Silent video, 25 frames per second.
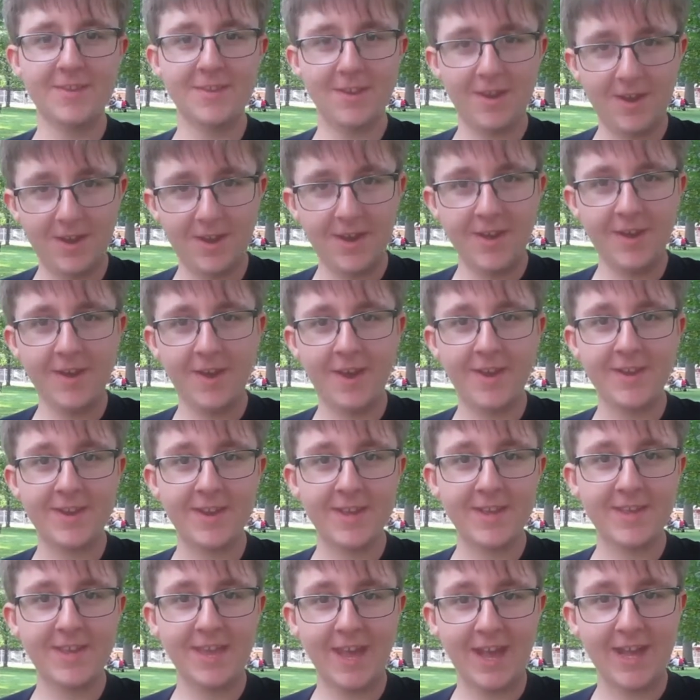God I
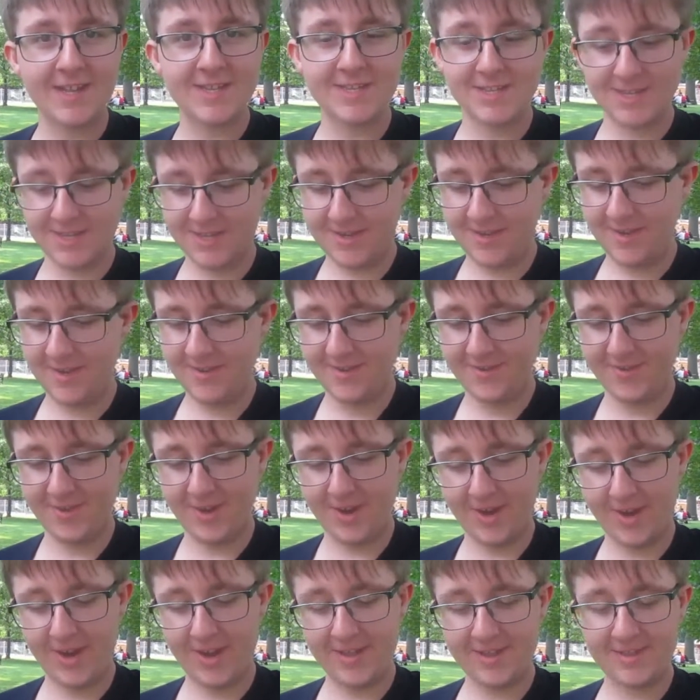did catch it.
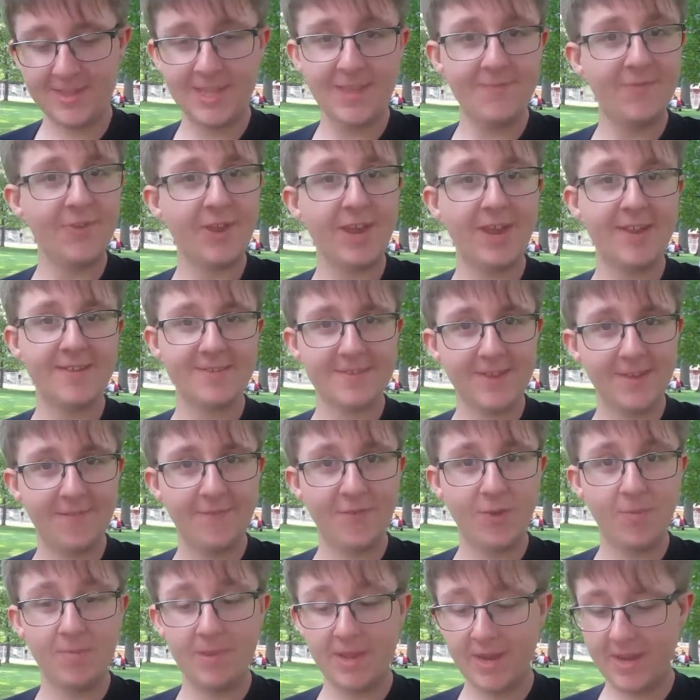Sorry I had to leave you guys there
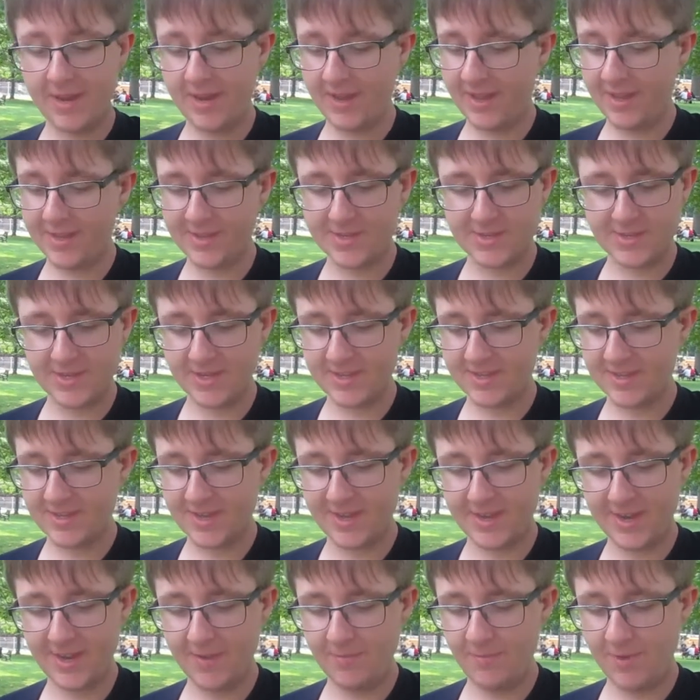for a minute. It's just
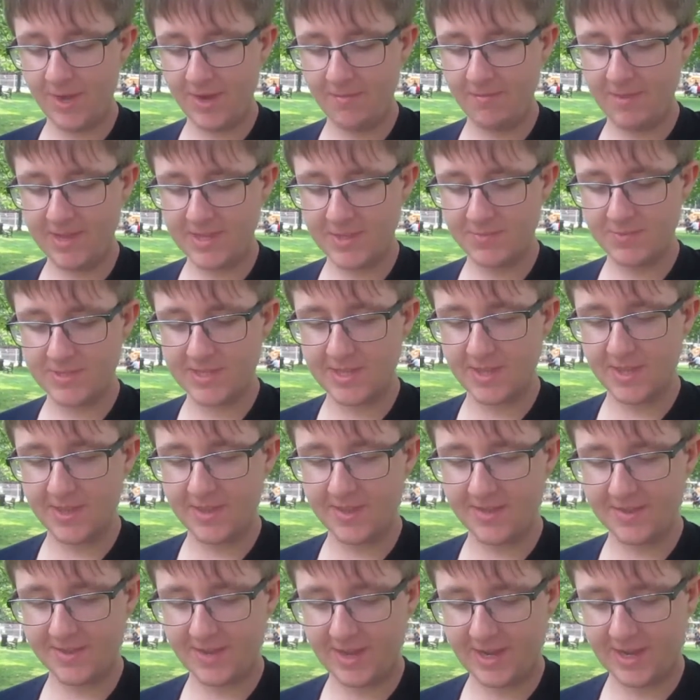I didn't want to mess with something
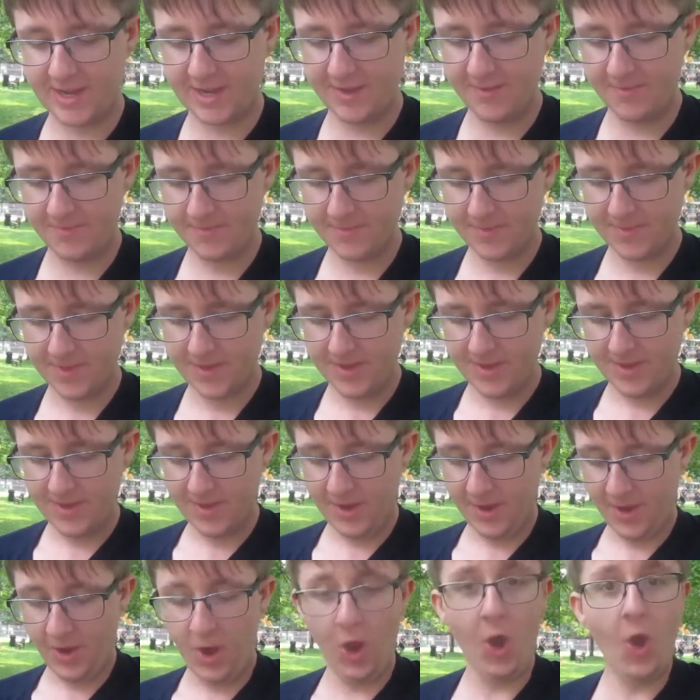this high.
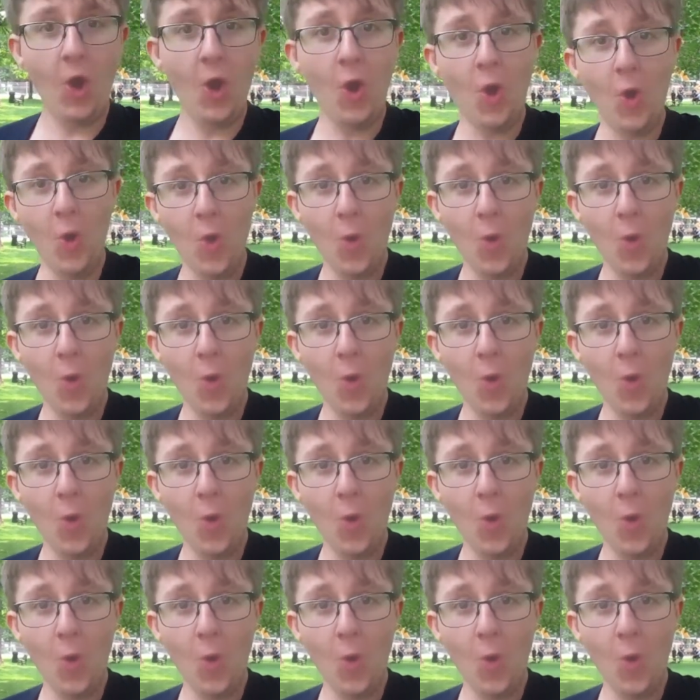Oh!